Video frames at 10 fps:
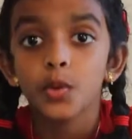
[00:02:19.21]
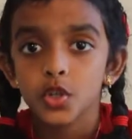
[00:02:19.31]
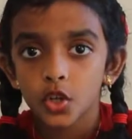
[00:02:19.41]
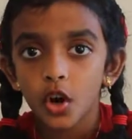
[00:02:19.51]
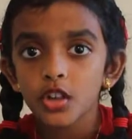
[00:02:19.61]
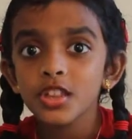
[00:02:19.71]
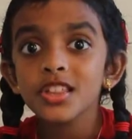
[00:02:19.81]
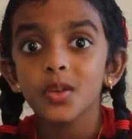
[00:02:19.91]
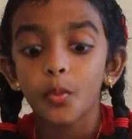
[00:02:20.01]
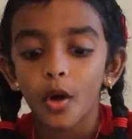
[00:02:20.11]
which
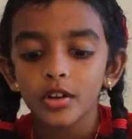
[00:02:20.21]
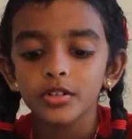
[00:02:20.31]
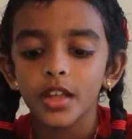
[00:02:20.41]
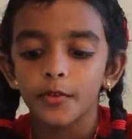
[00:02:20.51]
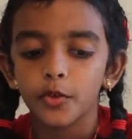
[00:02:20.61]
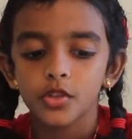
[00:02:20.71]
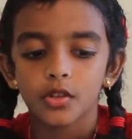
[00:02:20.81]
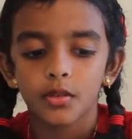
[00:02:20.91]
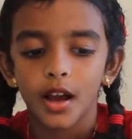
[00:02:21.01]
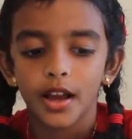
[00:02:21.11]
causes the water level
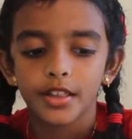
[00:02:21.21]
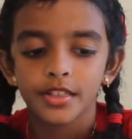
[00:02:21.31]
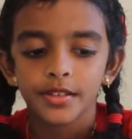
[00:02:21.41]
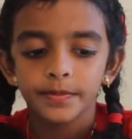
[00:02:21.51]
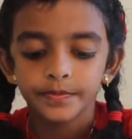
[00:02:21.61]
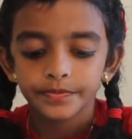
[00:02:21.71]
to rise.